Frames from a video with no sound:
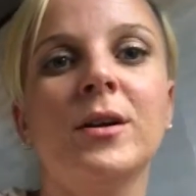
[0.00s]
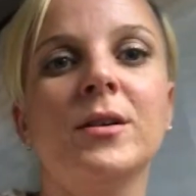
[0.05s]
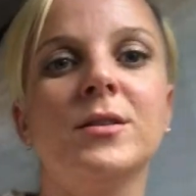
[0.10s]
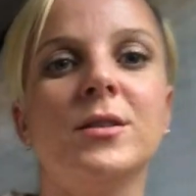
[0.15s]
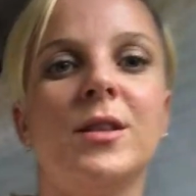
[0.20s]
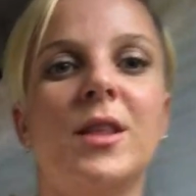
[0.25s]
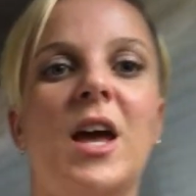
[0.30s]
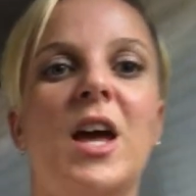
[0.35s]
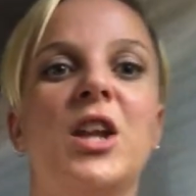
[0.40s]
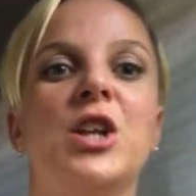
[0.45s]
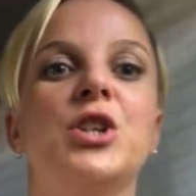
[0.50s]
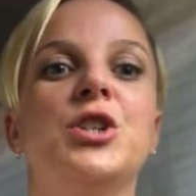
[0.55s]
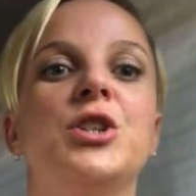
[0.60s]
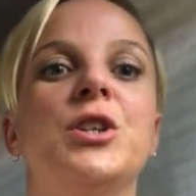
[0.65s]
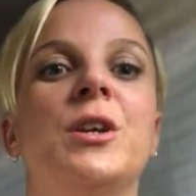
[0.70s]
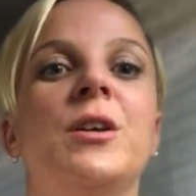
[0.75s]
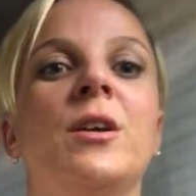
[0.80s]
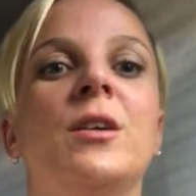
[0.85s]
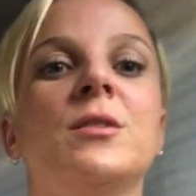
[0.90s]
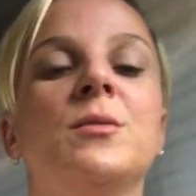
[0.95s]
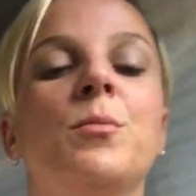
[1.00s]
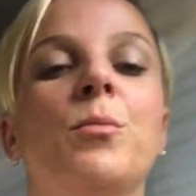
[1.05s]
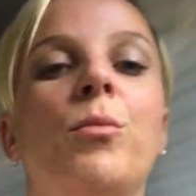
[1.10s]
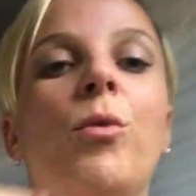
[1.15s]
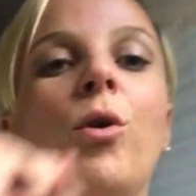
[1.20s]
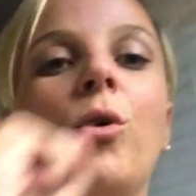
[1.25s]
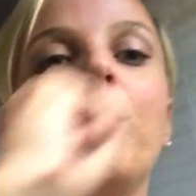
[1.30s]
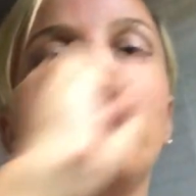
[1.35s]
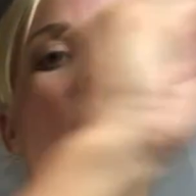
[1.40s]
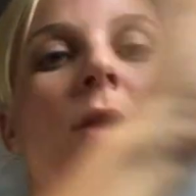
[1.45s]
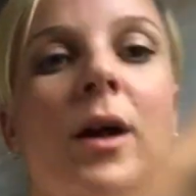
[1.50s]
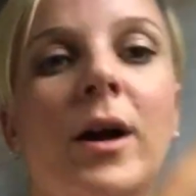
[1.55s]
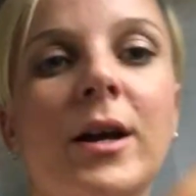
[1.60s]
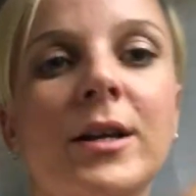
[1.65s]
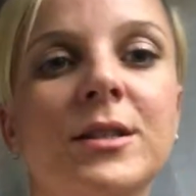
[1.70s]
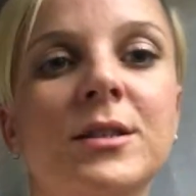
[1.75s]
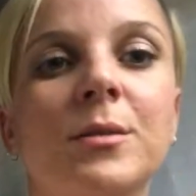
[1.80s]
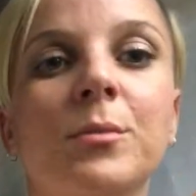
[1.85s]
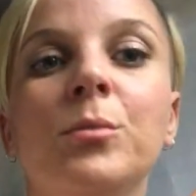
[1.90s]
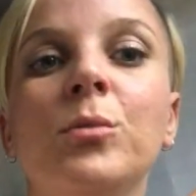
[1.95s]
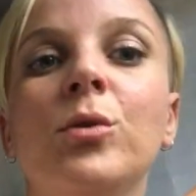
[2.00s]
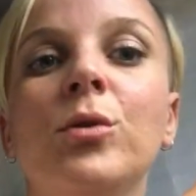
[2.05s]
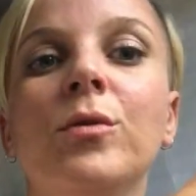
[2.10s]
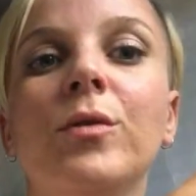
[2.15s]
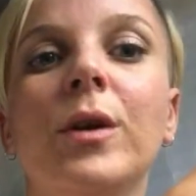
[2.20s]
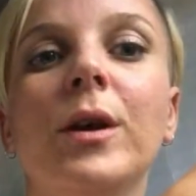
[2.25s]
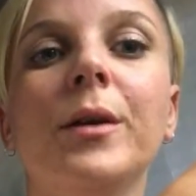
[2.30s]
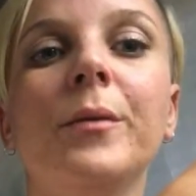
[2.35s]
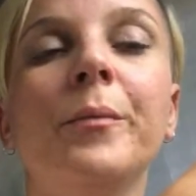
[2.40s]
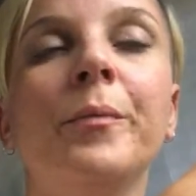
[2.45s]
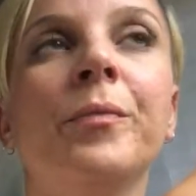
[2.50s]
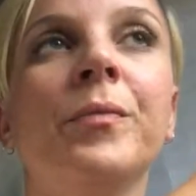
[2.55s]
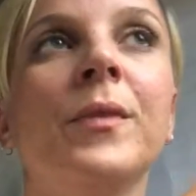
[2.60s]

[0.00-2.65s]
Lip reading: So the energy is mobilized and moving.